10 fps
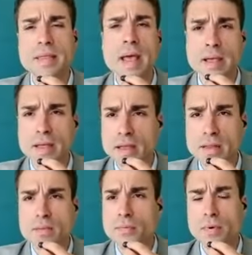a
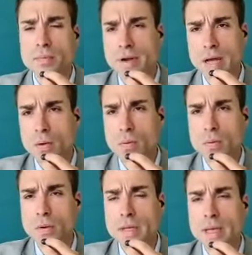decade from now.
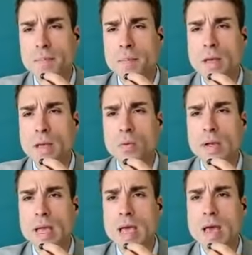Okay,
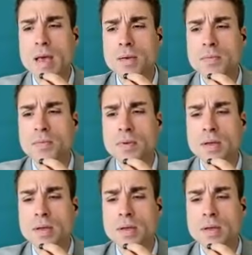we have